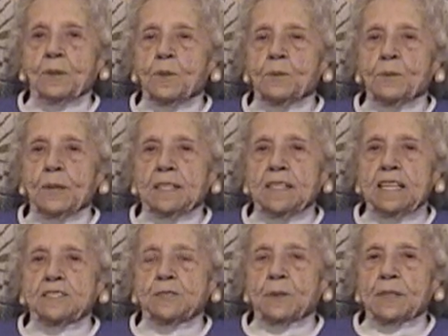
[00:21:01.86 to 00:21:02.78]
I don't know.
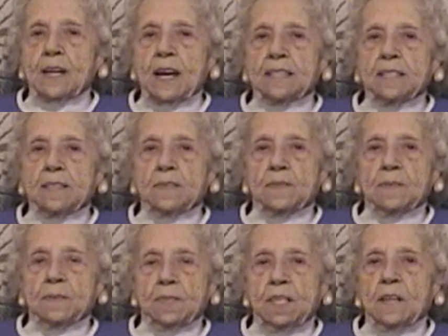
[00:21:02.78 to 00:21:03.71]
These are kind
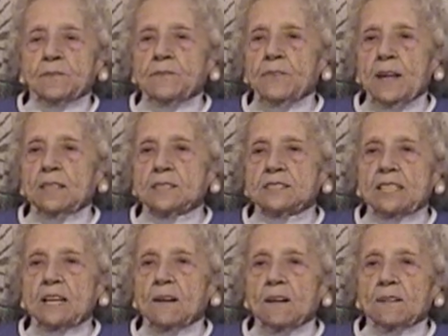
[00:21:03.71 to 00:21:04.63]
of young fellows
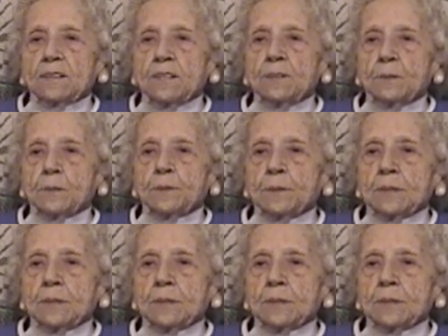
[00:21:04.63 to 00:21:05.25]
they all knew.